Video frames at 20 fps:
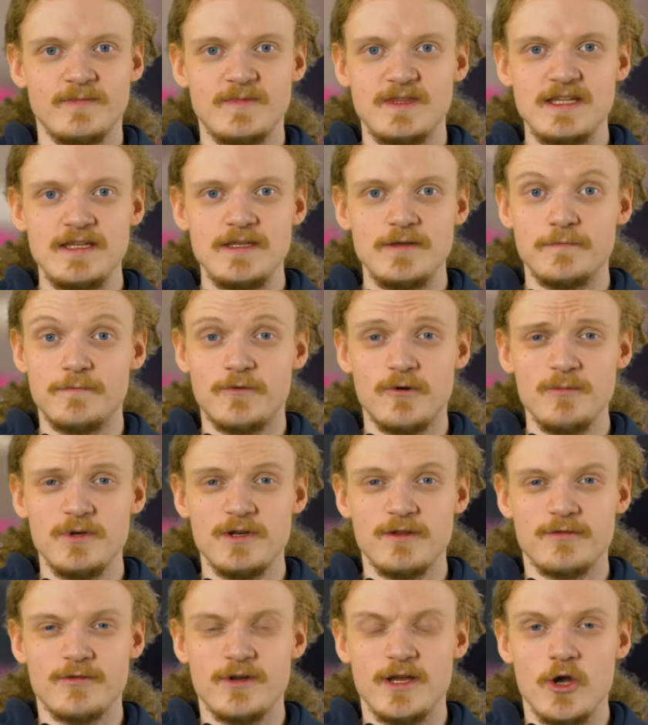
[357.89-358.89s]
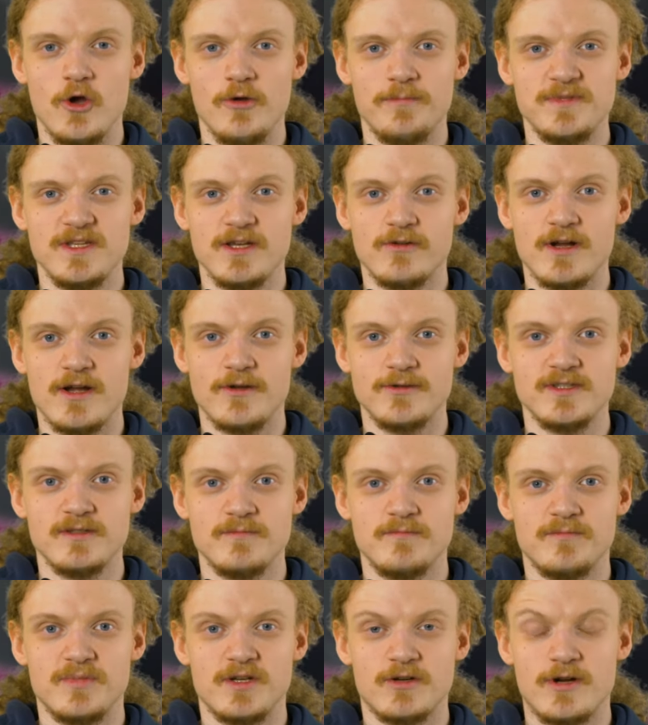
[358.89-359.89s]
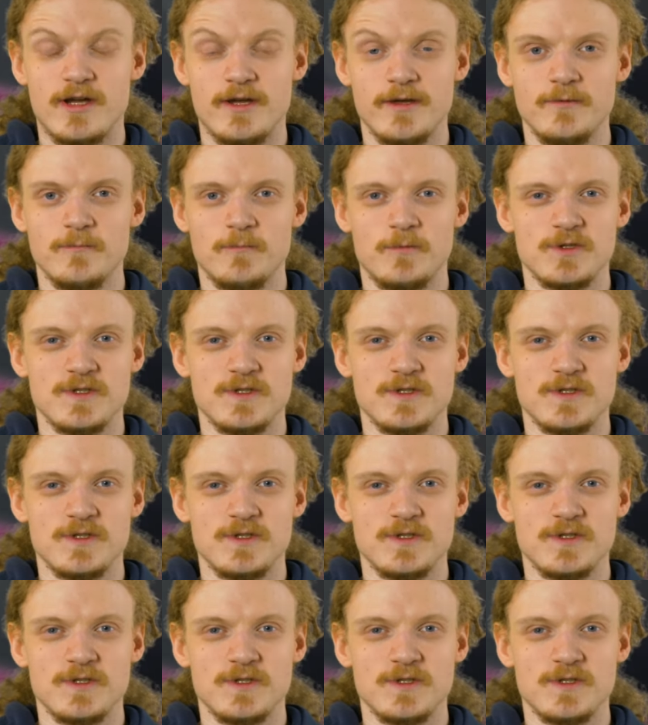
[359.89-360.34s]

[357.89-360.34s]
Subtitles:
The Formula 3 opening round in Bahrain